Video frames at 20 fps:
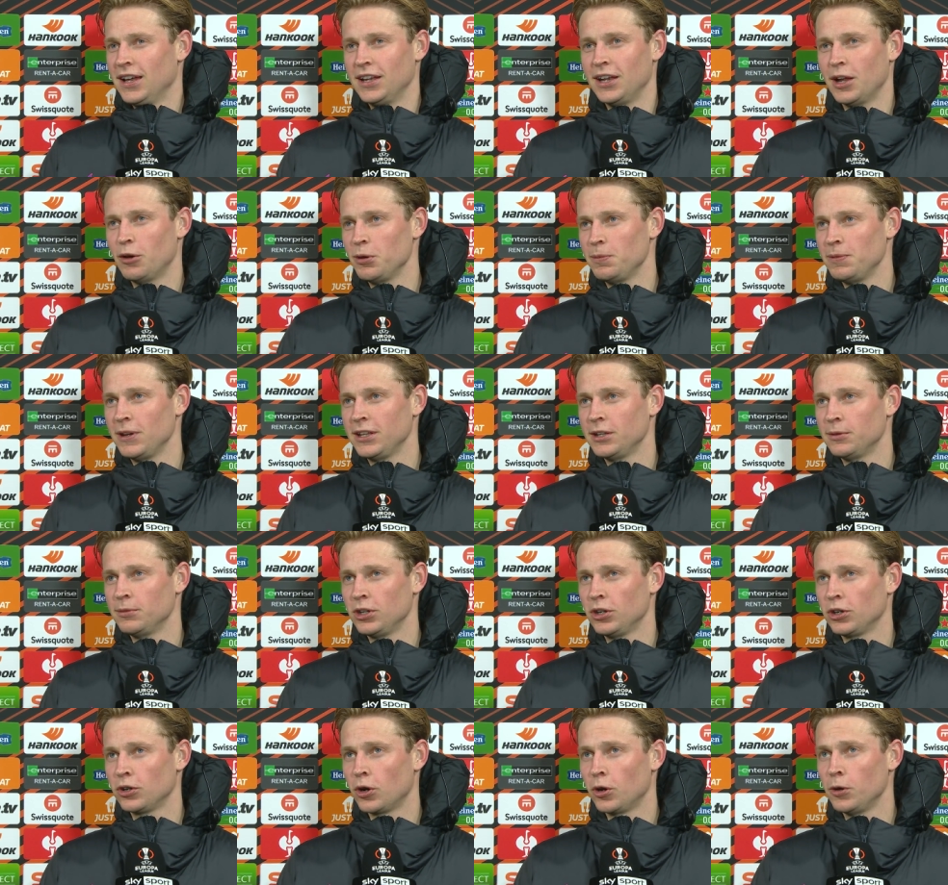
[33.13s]
And now we played
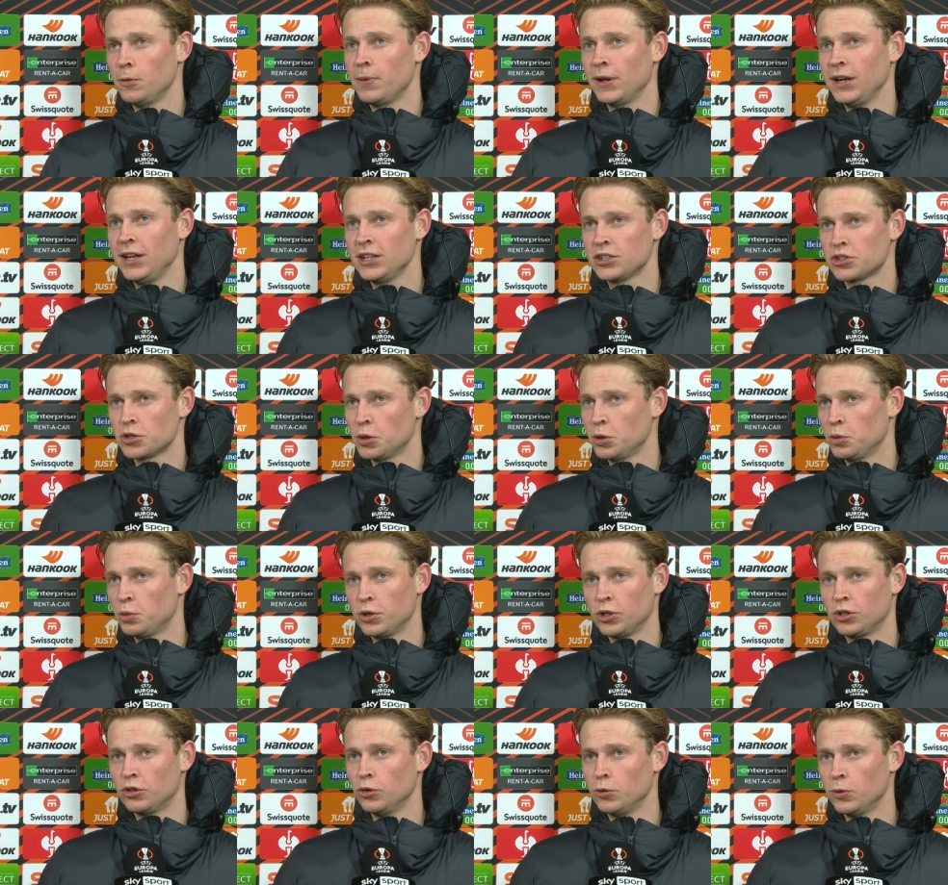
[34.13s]
them in Europa League, so it
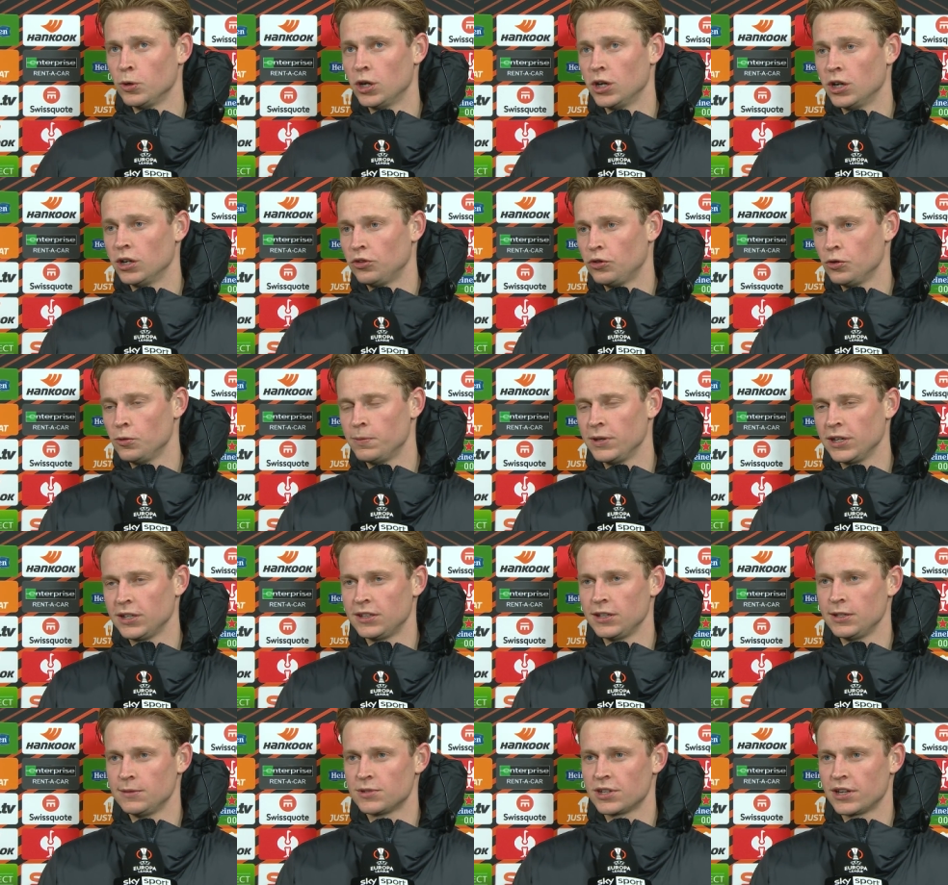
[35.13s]
were two, uh, two
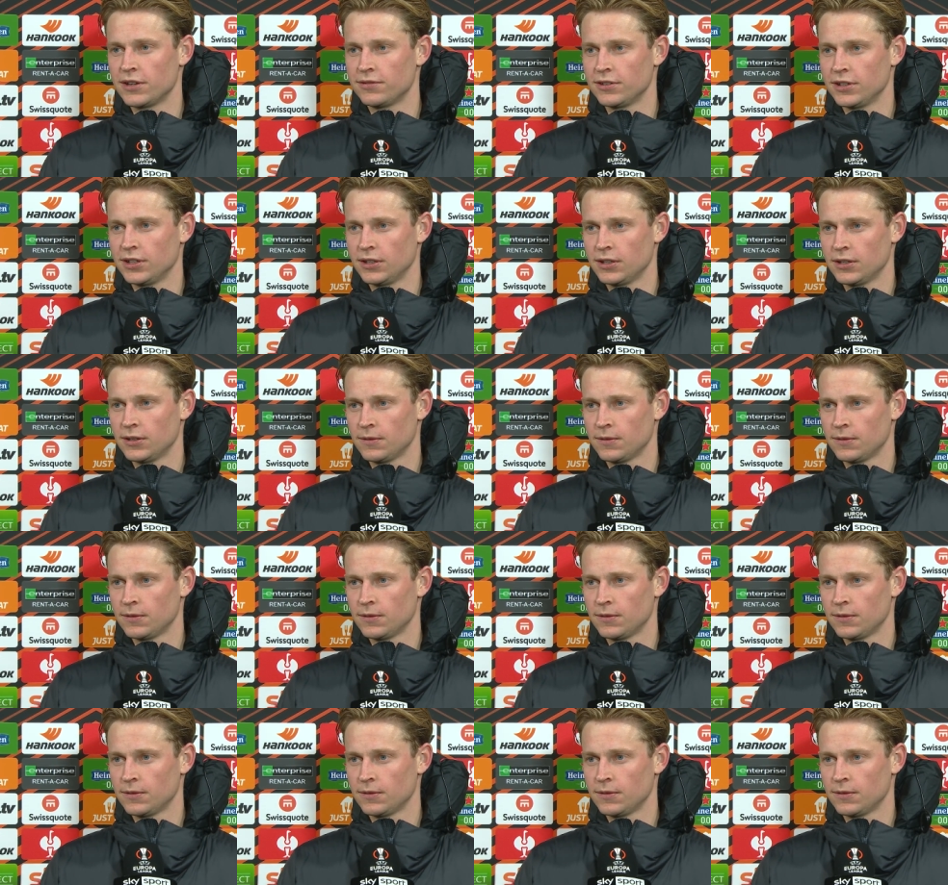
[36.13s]
big teams, I think.